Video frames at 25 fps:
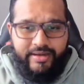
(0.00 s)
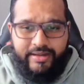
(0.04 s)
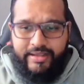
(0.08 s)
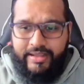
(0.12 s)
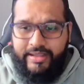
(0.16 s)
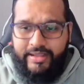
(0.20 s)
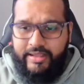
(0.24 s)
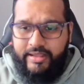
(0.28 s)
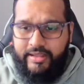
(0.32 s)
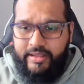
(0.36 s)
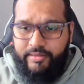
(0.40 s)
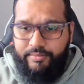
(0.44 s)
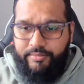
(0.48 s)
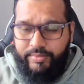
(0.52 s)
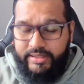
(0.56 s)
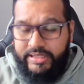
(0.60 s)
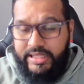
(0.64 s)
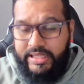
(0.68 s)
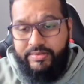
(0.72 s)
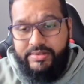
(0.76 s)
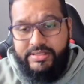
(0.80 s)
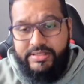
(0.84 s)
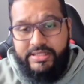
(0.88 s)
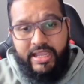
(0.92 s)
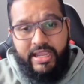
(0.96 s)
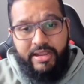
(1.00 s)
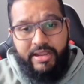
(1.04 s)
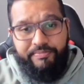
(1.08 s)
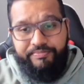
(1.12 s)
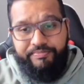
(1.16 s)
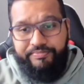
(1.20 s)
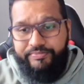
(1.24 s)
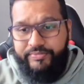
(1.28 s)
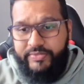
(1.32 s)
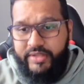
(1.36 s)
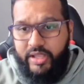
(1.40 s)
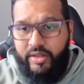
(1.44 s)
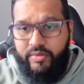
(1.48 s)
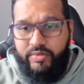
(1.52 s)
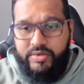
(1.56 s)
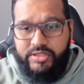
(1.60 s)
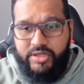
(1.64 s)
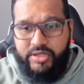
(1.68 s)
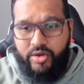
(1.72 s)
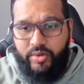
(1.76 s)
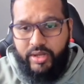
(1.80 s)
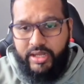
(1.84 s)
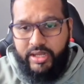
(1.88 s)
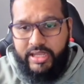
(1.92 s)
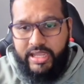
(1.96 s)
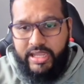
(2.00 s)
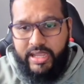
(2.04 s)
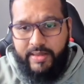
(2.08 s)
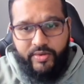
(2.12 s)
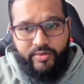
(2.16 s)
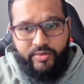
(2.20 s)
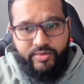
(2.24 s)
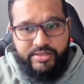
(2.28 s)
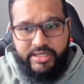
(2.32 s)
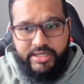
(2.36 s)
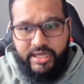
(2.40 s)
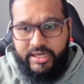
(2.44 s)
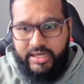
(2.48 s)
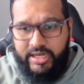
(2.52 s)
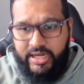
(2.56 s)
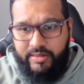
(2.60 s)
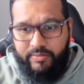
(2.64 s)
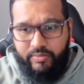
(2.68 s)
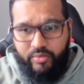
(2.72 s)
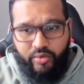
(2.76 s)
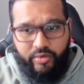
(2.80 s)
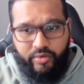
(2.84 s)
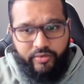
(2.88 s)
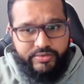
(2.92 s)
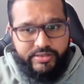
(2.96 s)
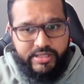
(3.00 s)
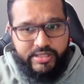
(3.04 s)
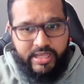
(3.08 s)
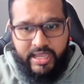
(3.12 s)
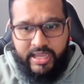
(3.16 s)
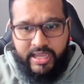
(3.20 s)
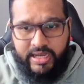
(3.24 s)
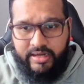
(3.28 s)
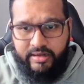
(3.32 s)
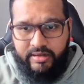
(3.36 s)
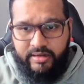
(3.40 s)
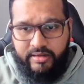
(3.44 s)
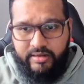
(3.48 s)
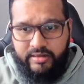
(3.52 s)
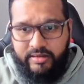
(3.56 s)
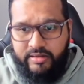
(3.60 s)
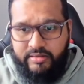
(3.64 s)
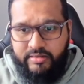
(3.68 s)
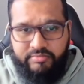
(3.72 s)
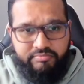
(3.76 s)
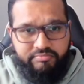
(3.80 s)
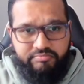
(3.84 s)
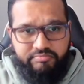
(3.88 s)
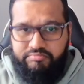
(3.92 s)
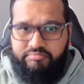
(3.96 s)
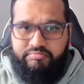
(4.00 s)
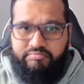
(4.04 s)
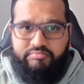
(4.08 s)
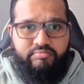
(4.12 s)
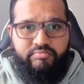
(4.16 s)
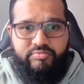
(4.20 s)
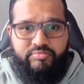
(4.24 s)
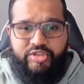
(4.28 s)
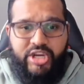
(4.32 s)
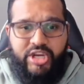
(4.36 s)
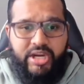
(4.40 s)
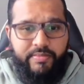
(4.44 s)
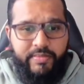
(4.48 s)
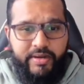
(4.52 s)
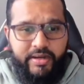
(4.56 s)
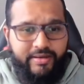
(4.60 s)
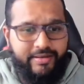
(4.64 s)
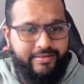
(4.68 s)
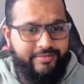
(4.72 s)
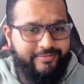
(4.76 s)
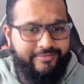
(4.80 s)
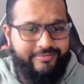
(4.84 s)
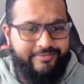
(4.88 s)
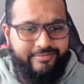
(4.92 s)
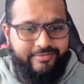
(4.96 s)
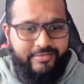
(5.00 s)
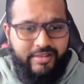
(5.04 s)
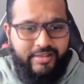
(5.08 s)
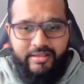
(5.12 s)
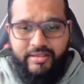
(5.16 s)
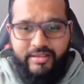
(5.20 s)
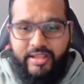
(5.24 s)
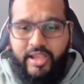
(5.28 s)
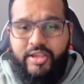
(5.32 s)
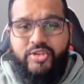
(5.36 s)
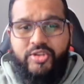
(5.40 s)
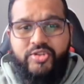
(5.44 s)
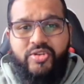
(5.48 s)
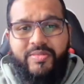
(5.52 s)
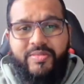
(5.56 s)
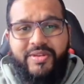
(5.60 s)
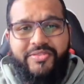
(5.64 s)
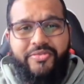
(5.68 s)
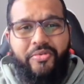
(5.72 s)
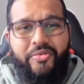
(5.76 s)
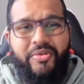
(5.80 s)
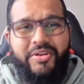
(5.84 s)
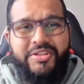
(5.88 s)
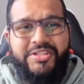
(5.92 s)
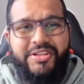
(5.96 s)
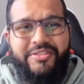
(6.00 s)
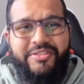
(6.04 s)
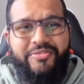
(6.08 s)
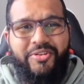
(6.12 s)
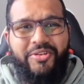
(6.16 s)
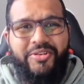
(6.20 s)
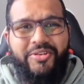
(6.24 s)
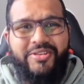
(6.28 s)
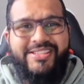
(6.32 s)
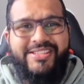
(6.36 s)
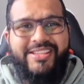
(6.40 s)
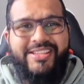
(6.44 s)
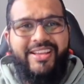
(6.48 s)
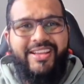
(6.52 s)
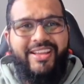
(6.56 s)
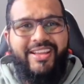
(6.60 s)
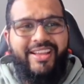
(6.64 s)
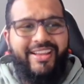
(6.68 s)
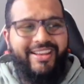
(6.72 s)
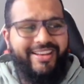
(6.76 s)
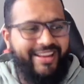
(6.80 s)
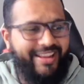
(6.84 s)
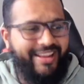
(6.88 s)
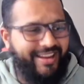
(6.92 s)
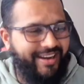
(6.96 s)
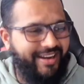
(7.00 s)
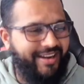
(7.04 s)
But that was the game. It was a quick game. It was 18 moves and checkmate. Thank you so much for watching, folks. Take care.